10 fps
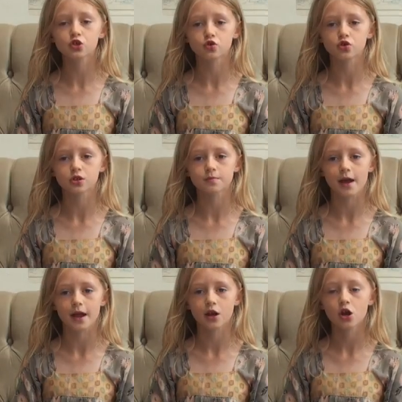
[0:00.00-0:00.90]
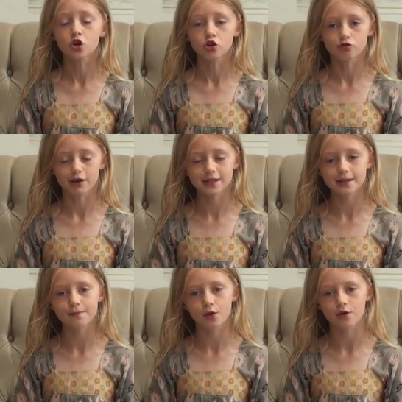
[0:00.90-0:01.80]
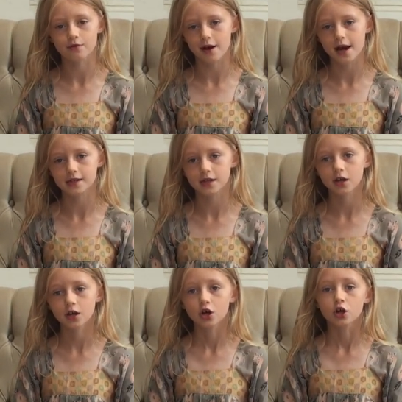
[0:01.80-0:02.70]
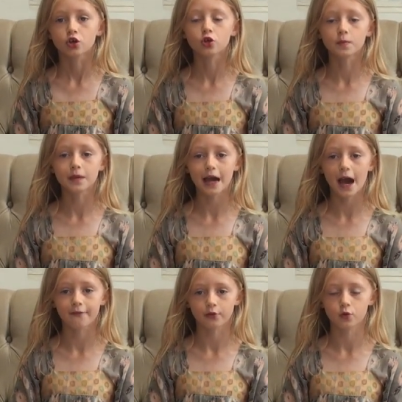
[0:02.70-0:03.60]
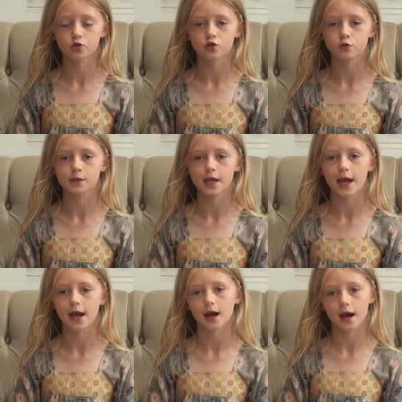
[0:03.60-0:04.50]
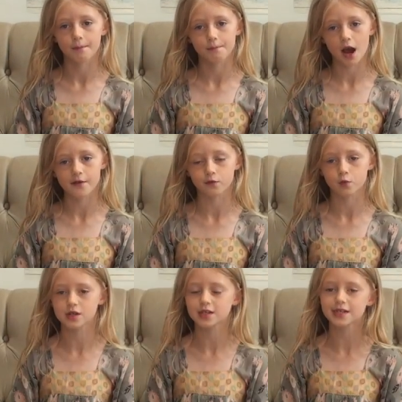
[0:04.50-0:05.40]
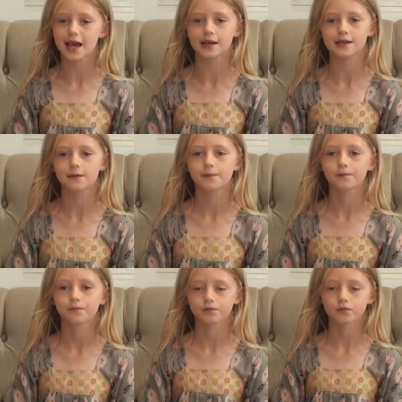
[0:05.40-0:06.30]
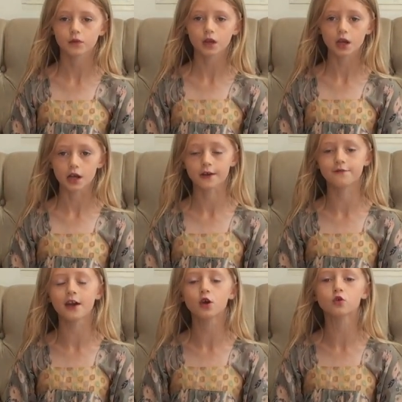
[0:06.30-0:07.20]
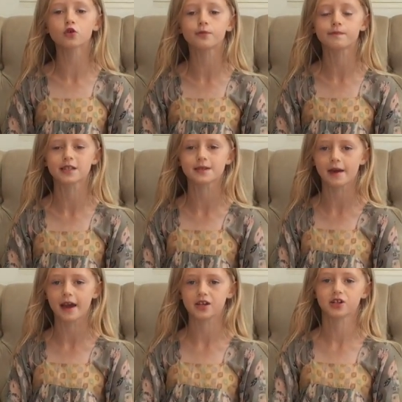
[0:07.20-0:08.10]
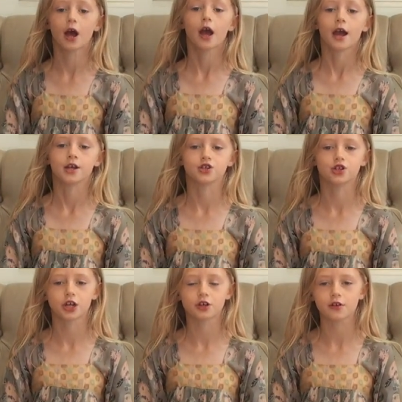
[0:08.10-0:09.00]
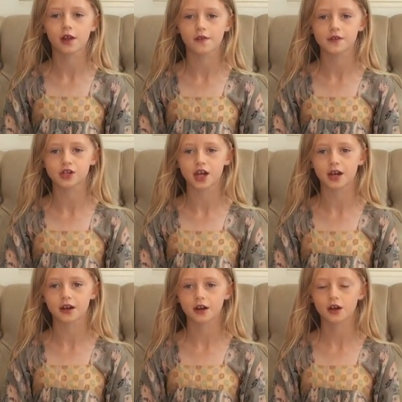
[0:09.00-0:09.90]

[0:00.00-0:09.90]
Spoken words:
George's men, dressed in blue and red, you be careful what you say, and mindful what is said. If they call you pretty maid, and chuck you neath the chin,